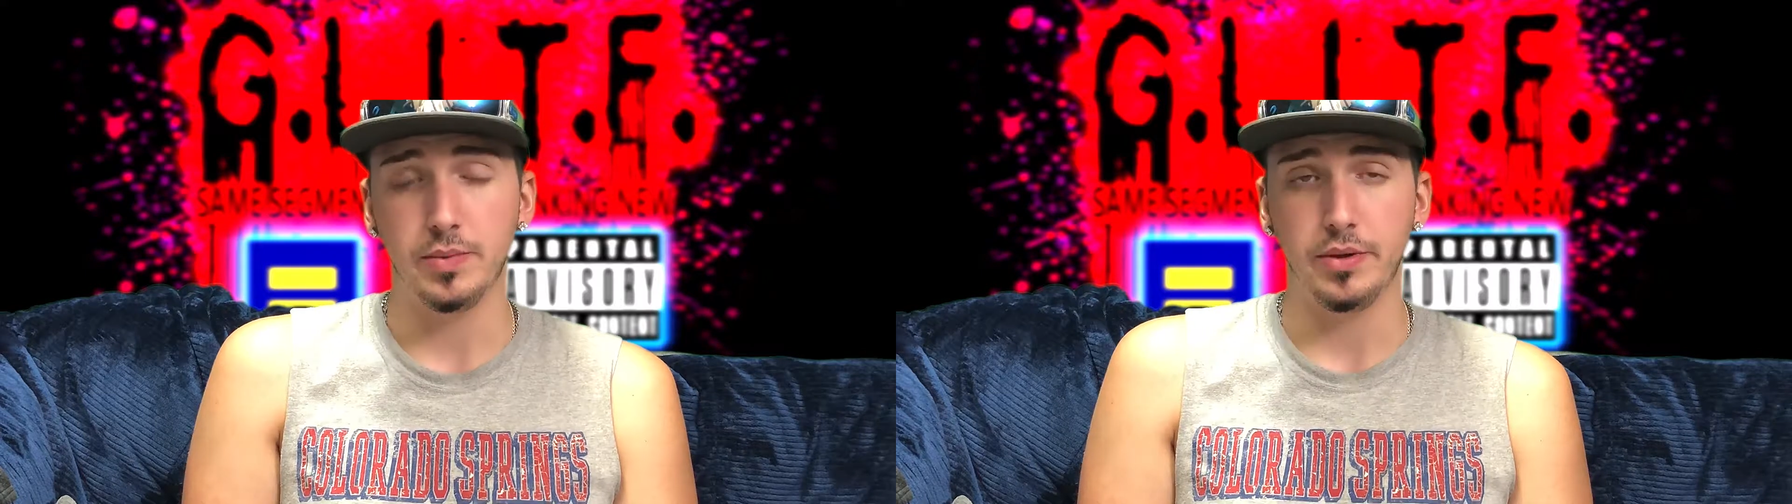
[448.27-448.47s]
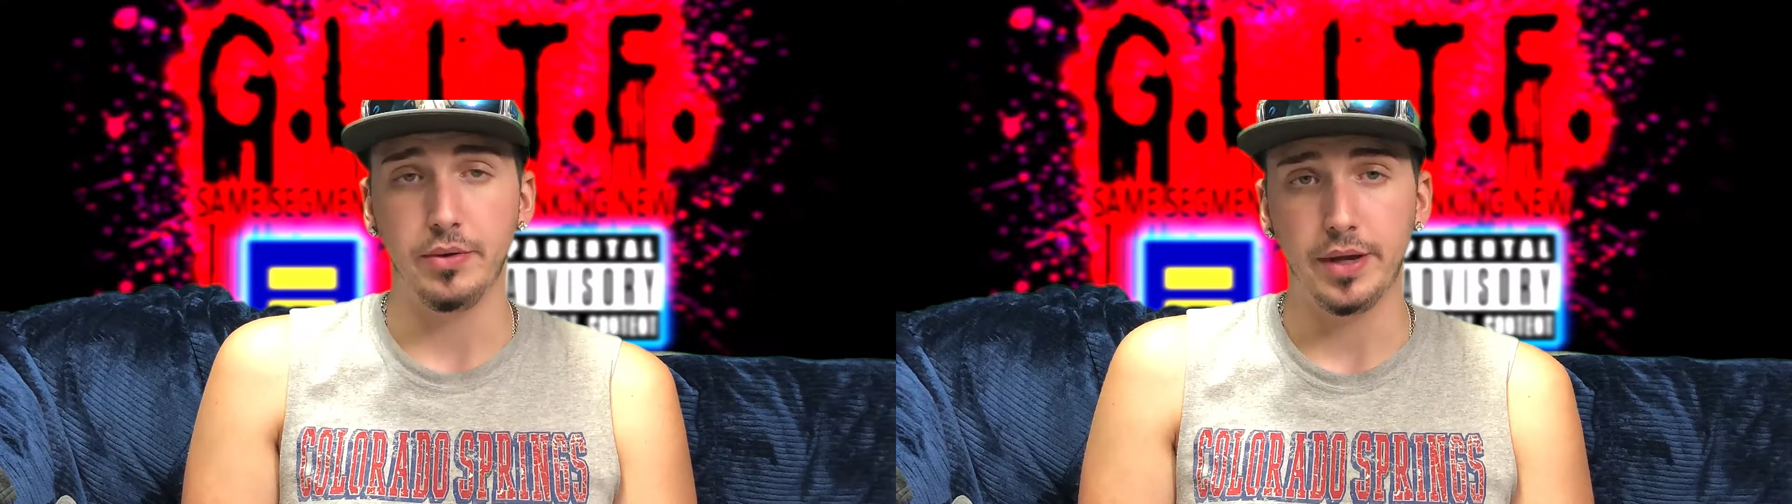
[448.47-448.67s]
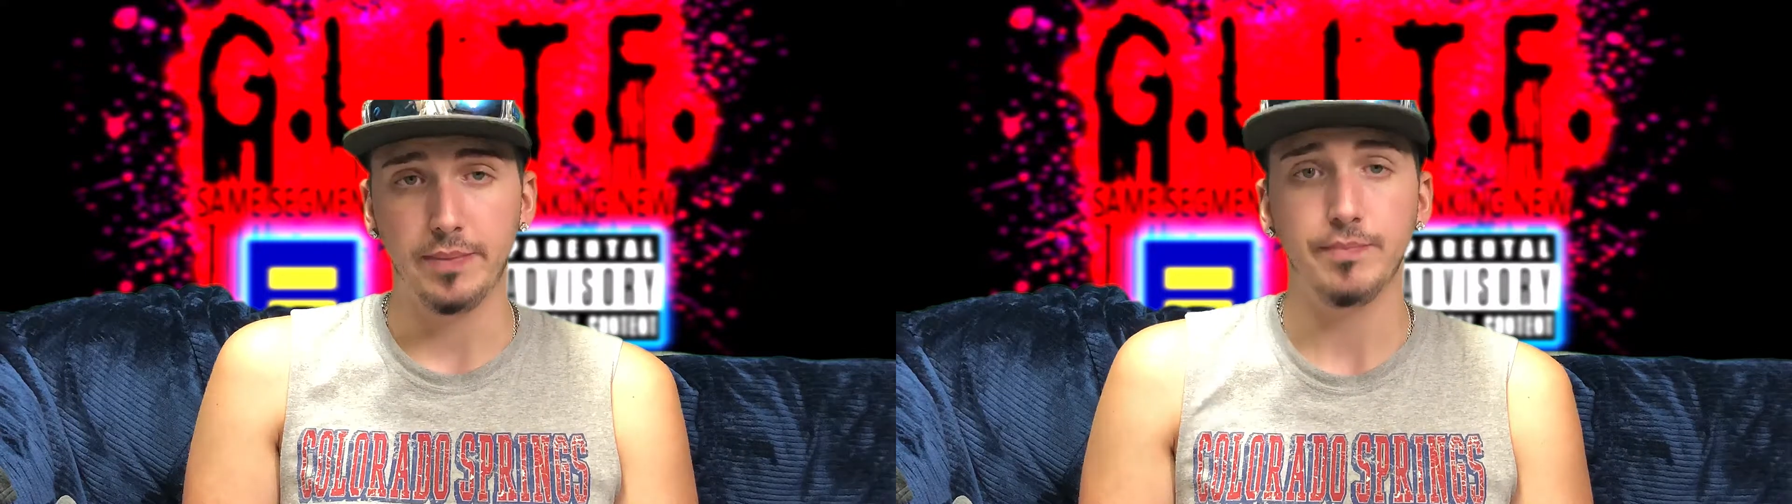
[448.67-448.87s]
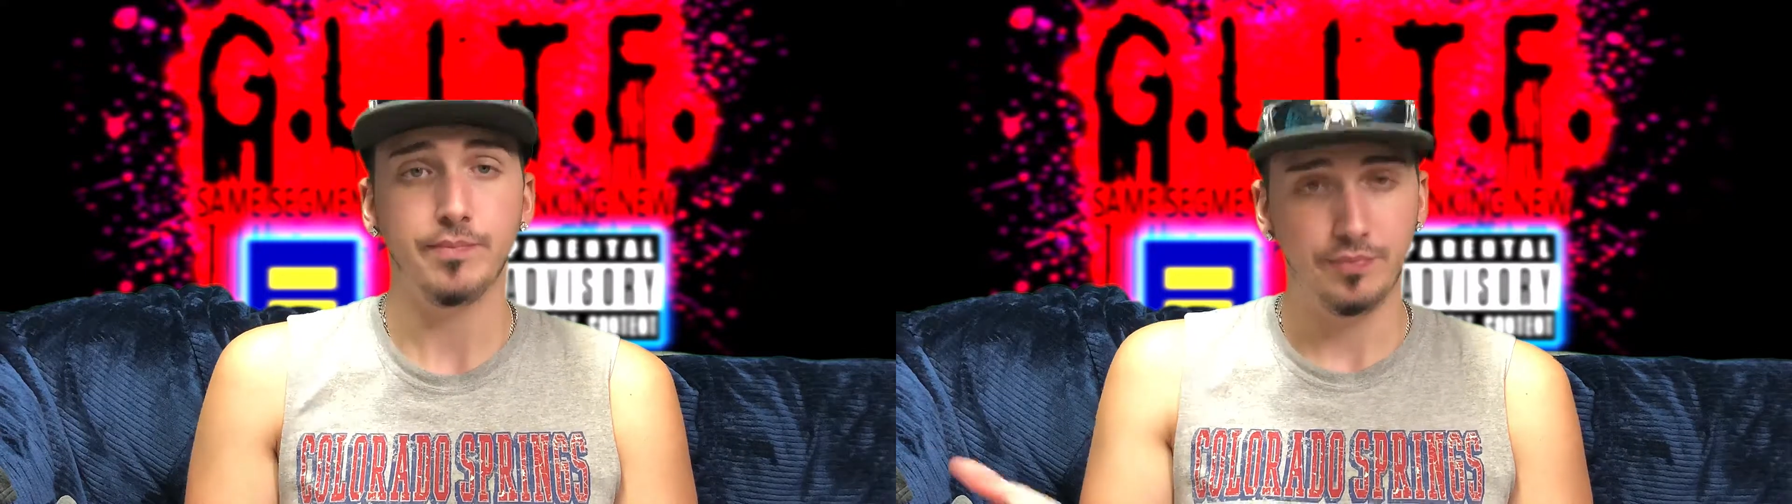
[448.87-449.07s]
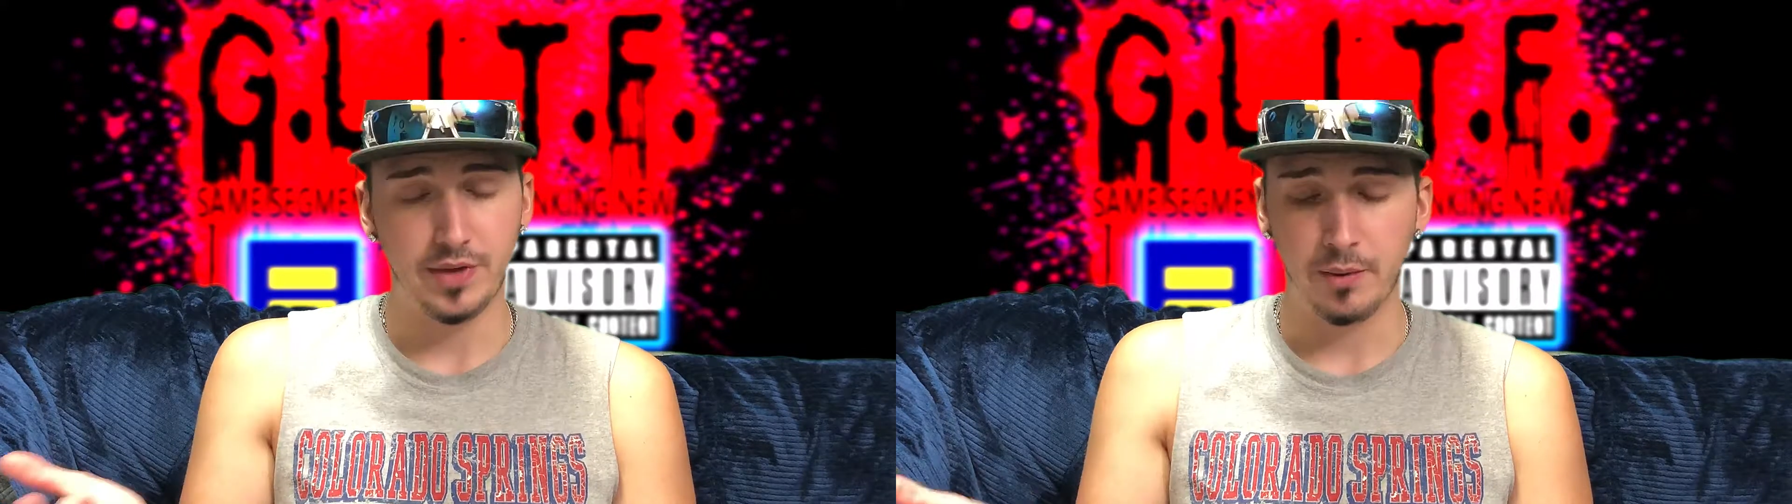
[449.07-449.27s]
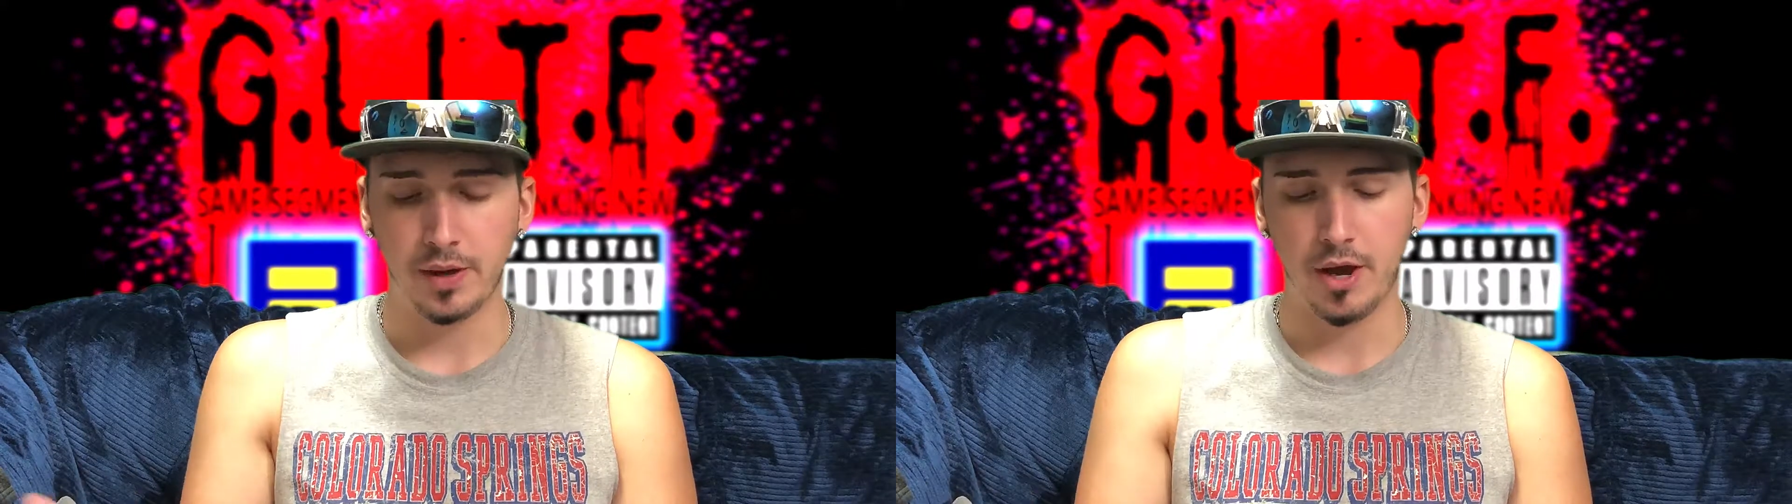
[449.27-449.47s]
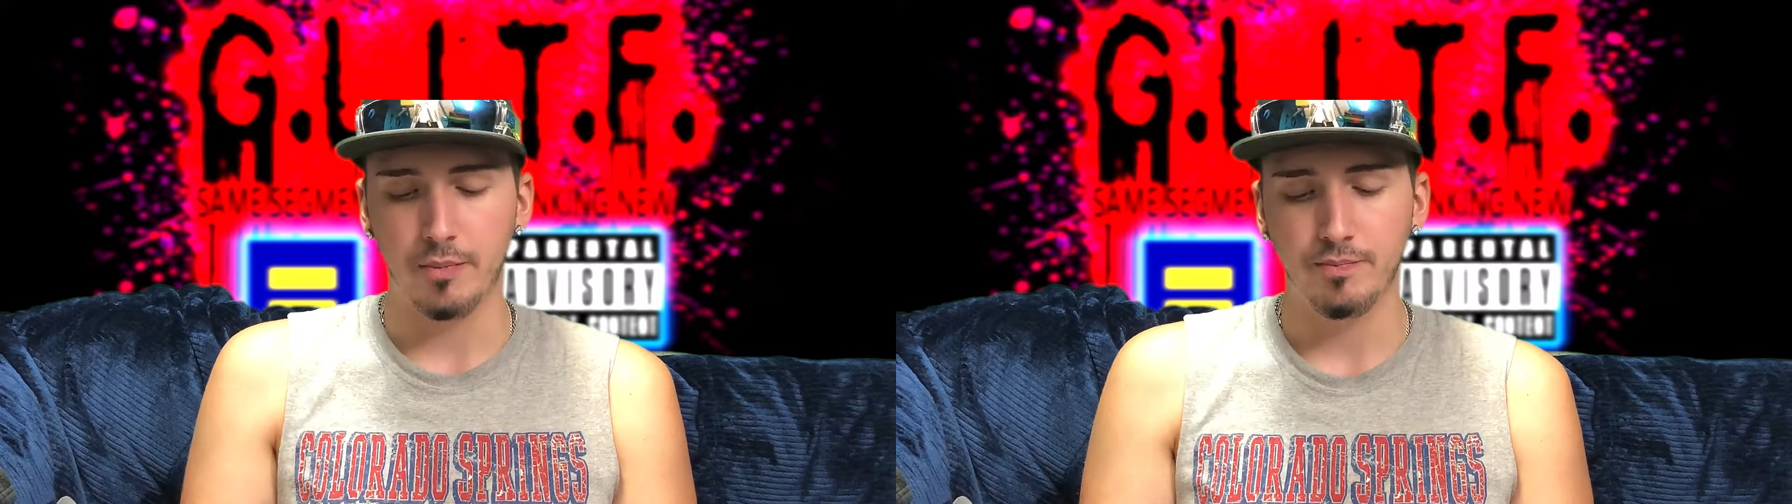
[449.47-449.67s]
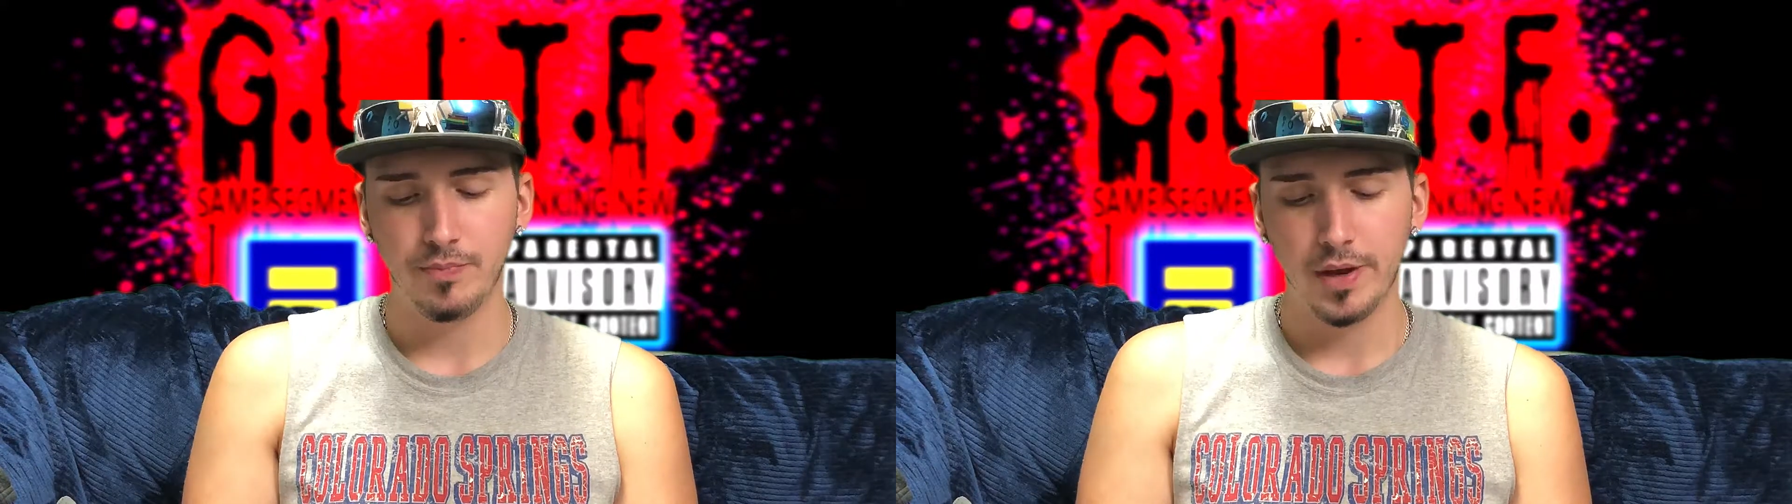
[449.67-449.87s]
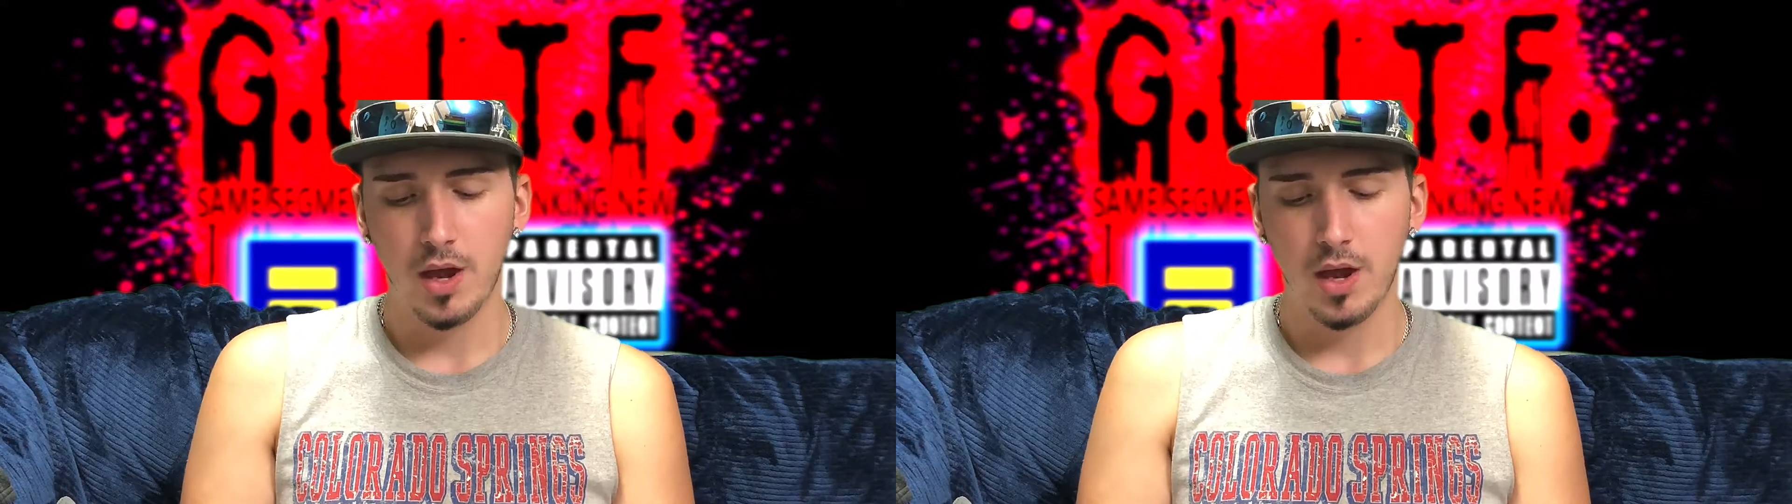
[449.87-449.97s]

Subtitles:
community. There we go.